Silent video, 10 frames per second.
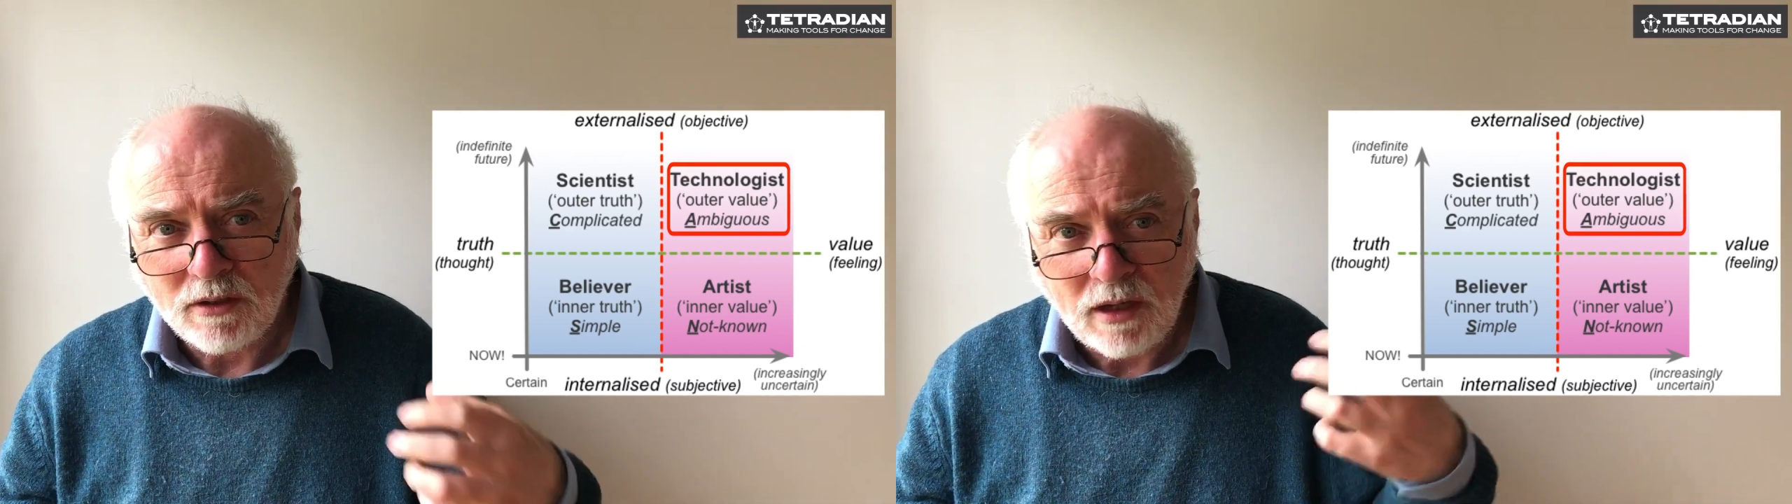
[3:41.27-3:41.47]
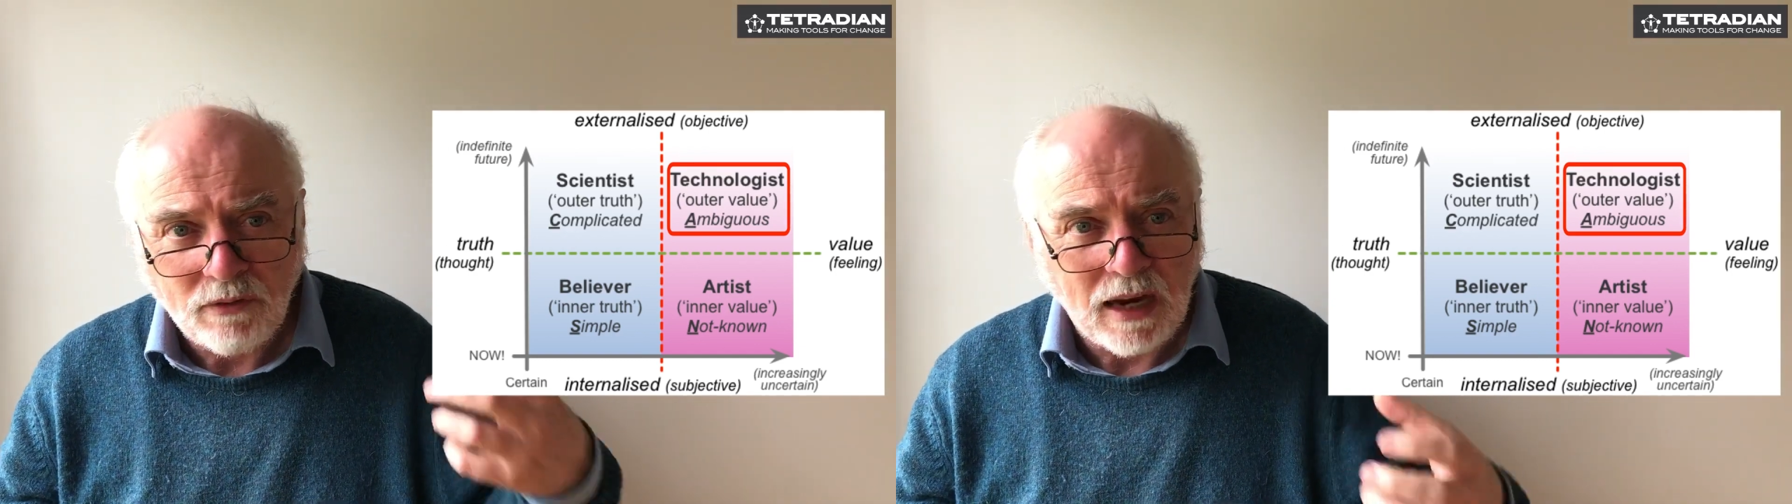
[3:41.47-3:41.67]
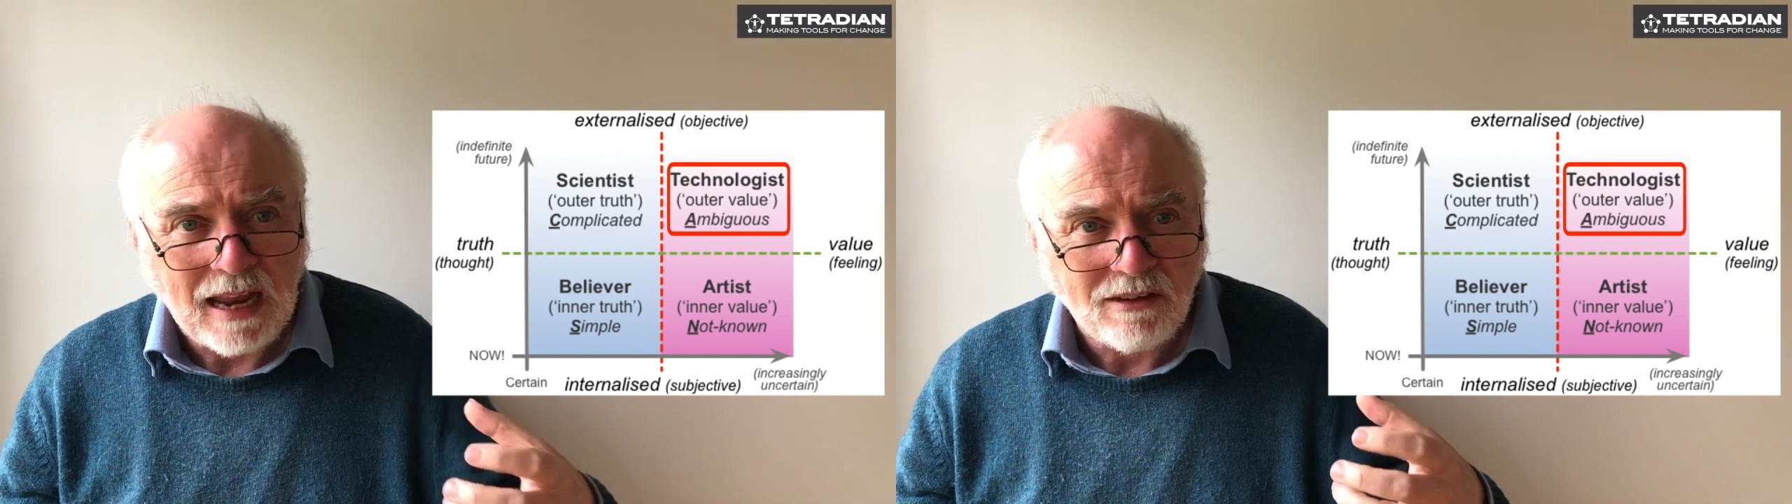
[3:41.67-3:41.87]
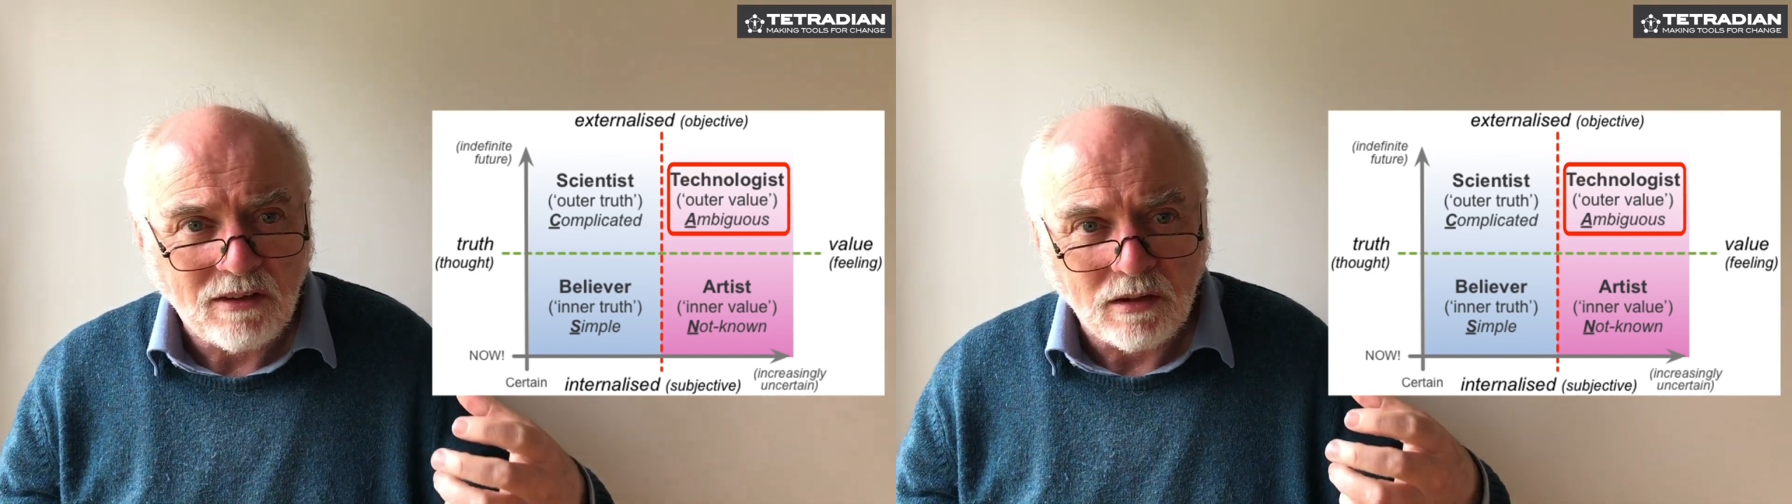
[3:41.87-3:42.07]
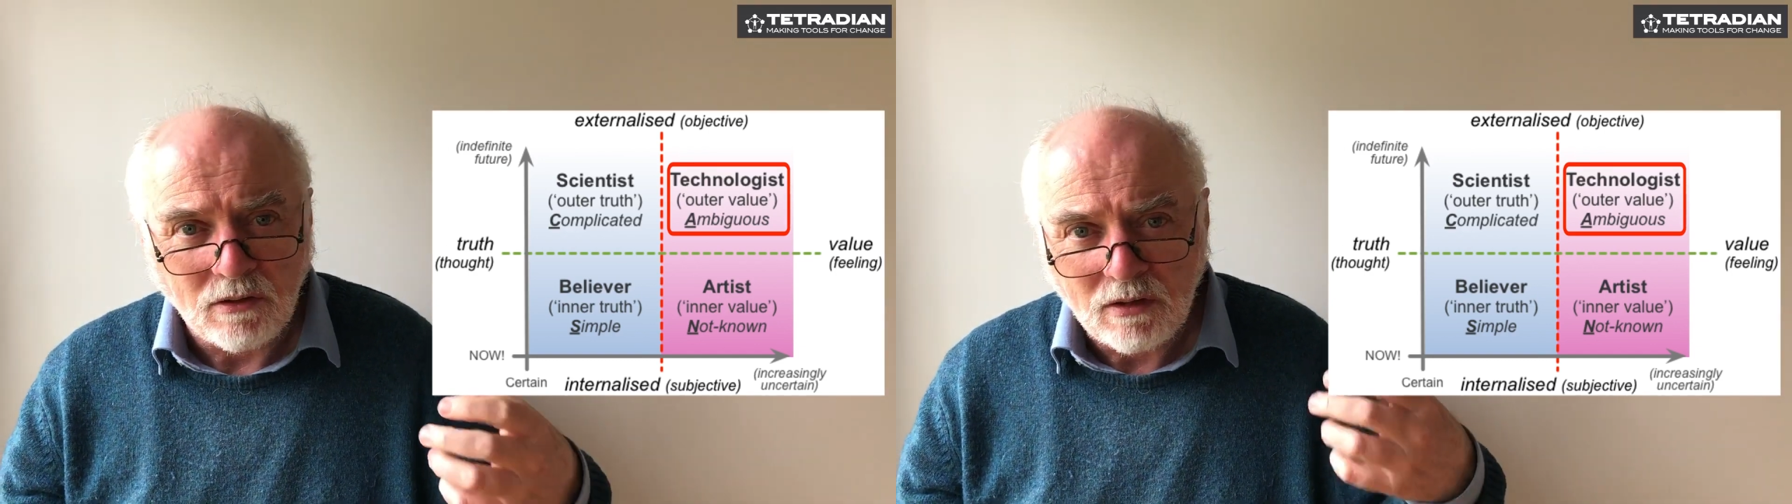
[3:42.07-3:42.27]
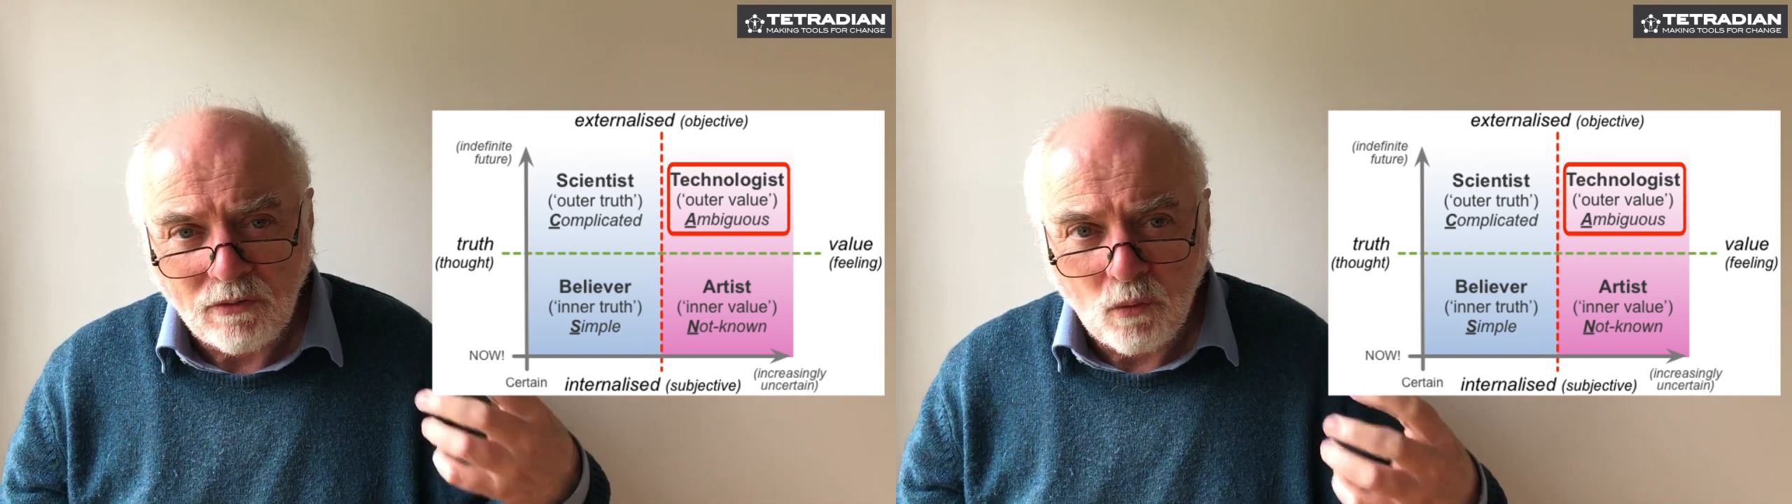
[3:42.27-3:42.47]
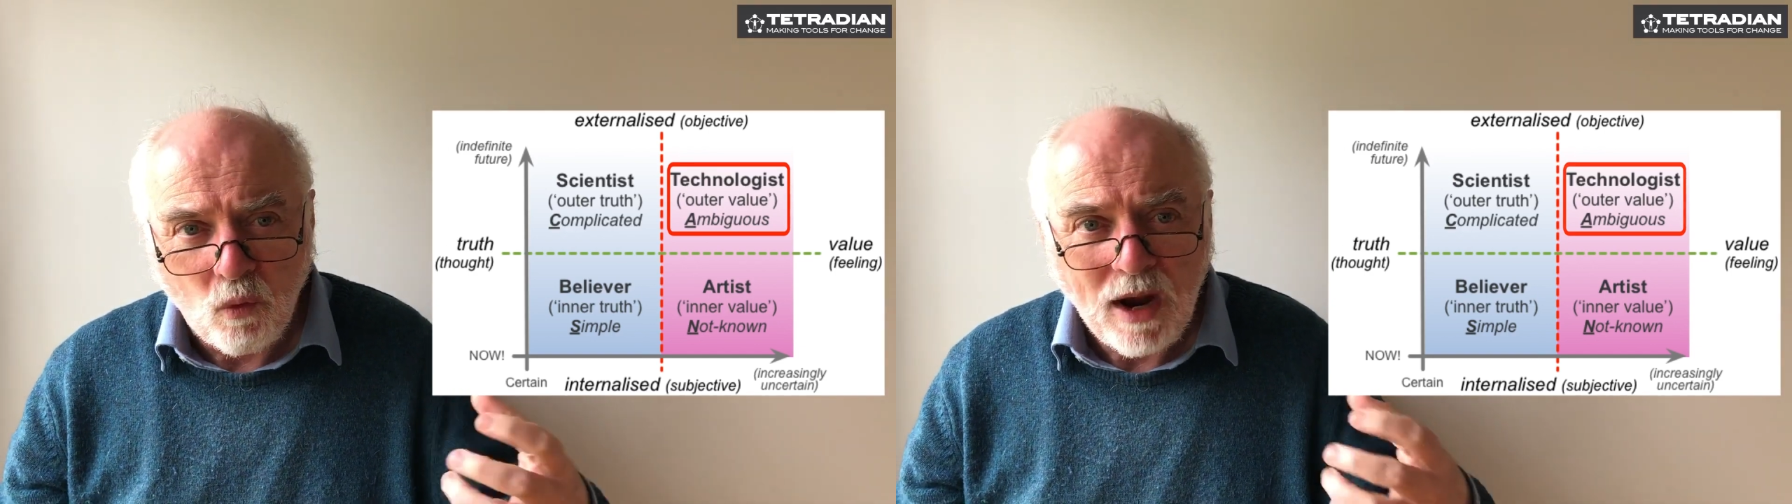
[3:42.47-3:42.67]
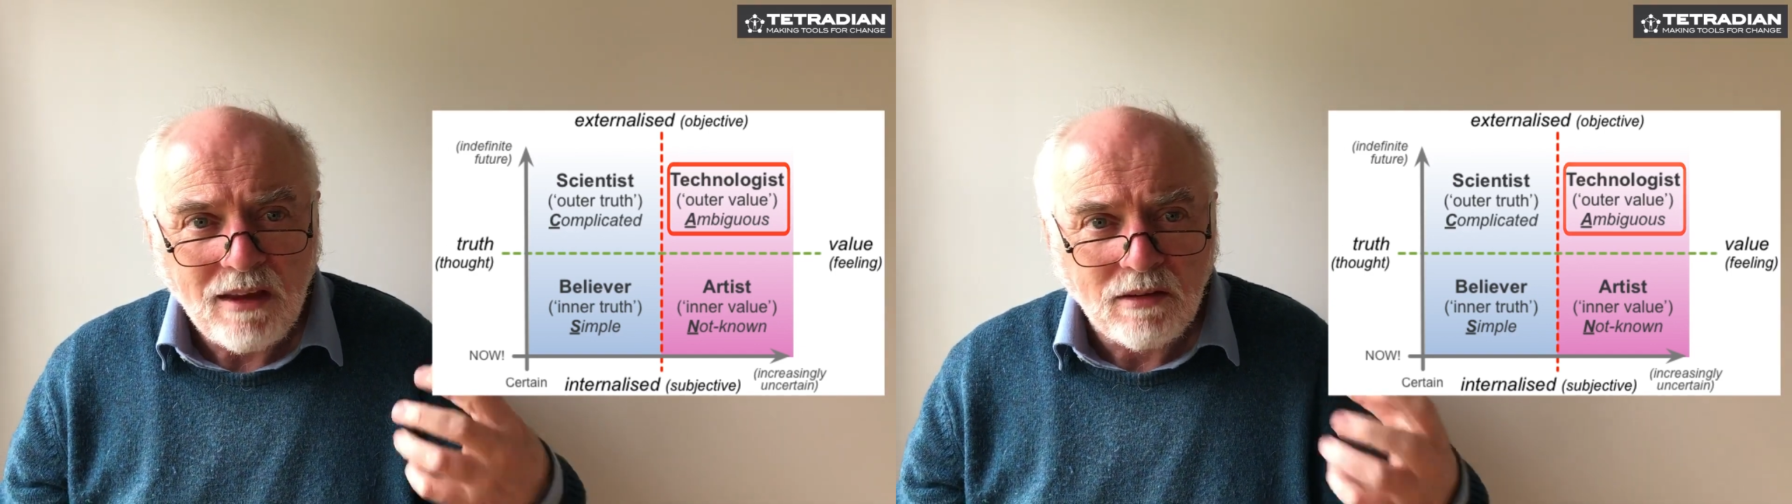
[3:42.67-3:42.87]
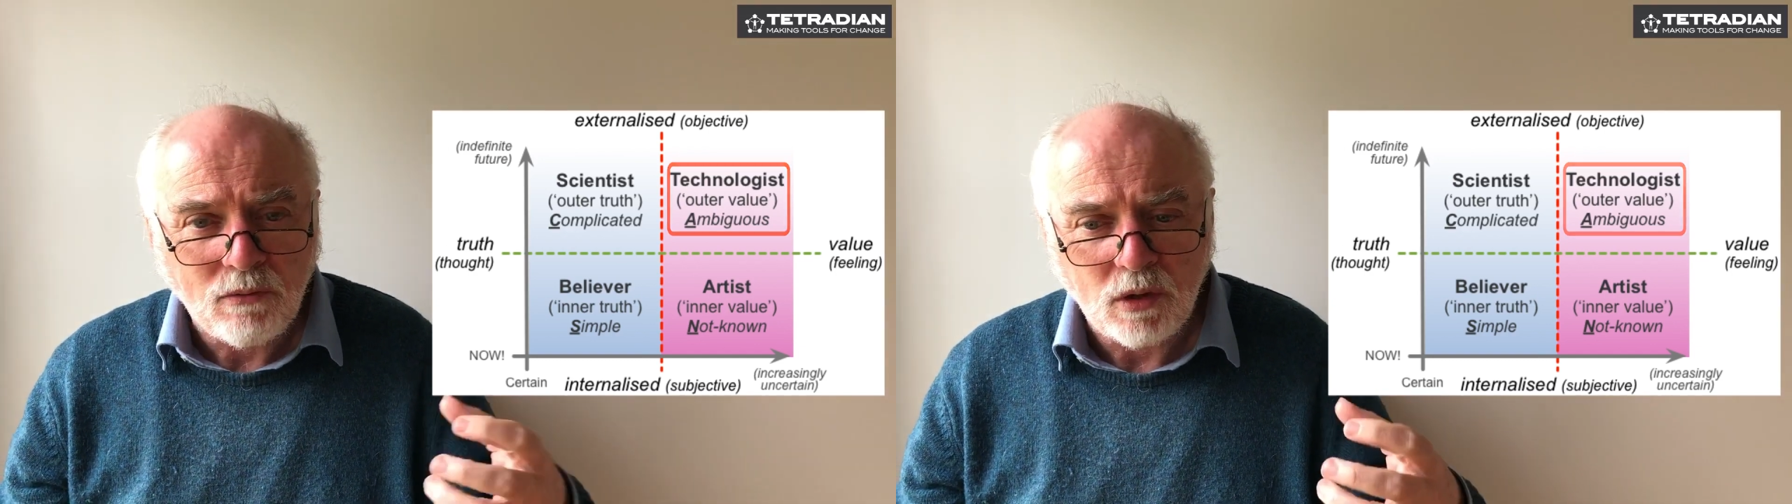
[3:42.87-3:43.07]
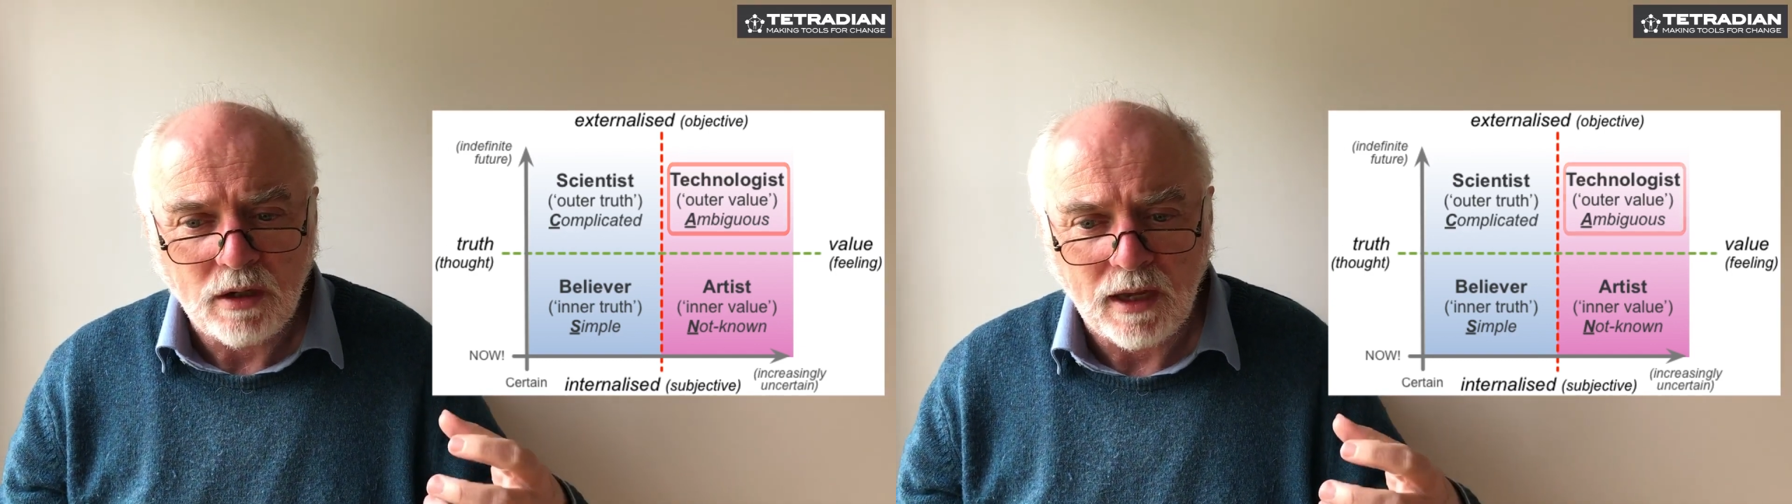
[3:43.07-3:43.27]
different attitudes, different ways of
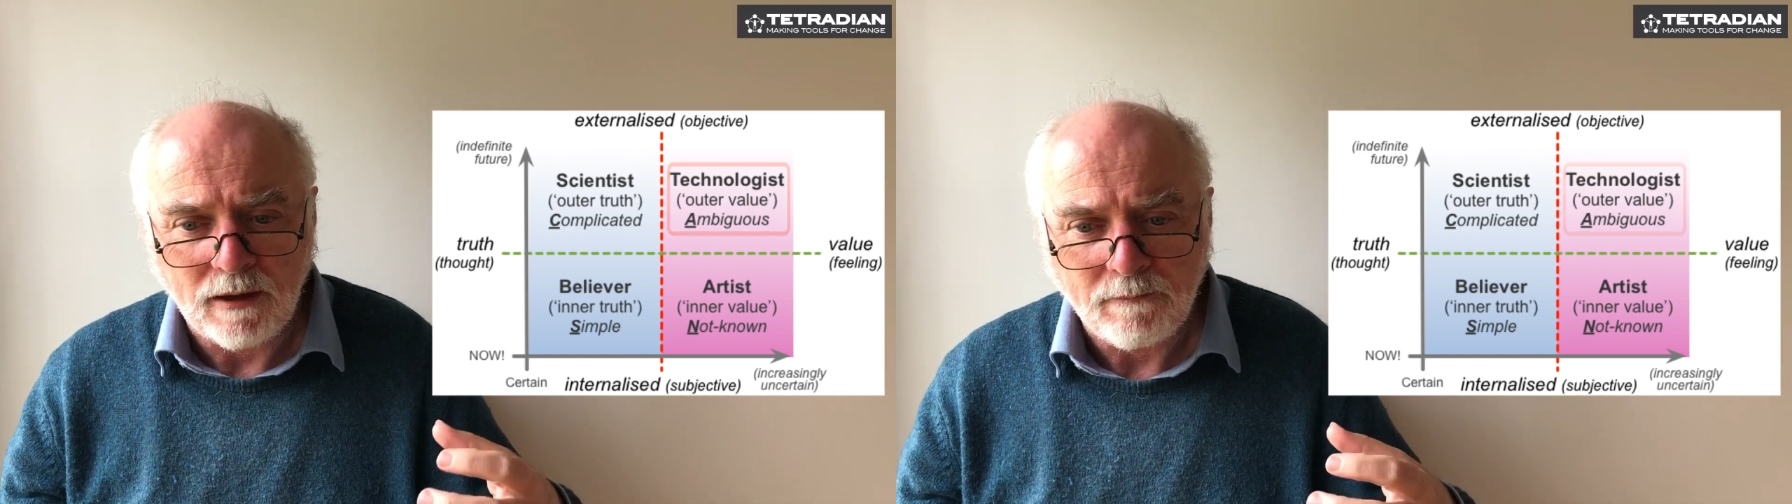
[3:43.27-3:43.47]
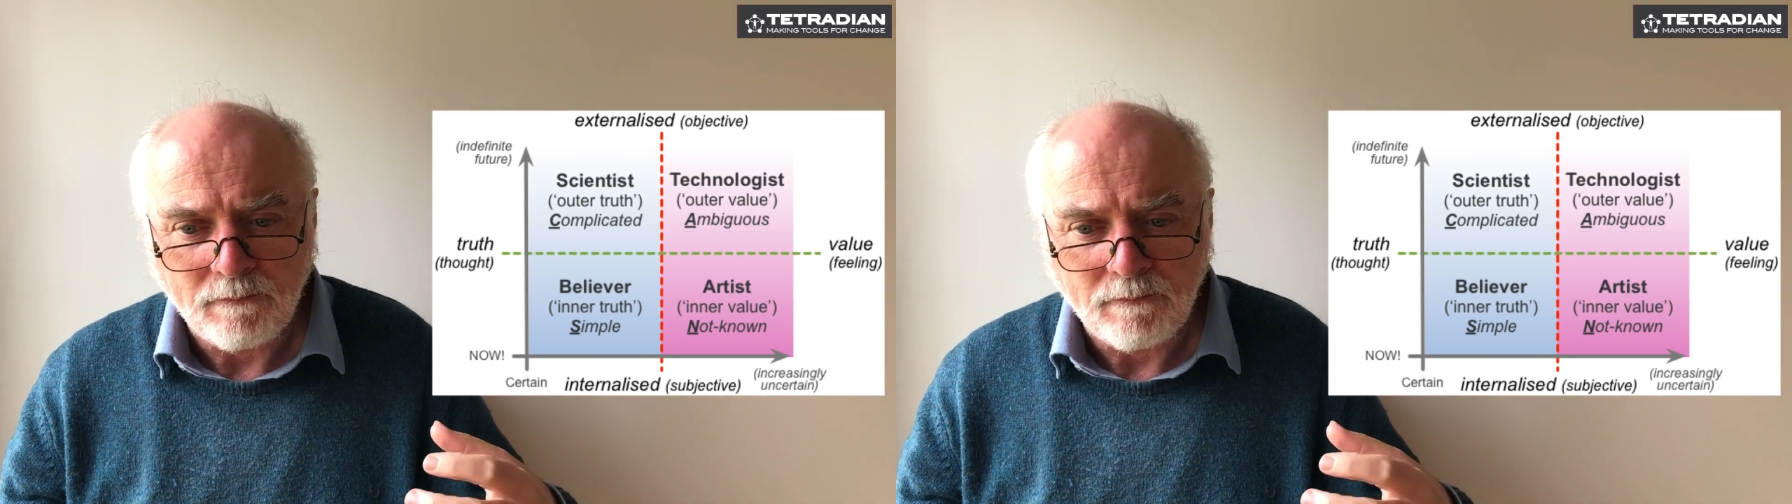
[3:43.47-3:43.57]
working.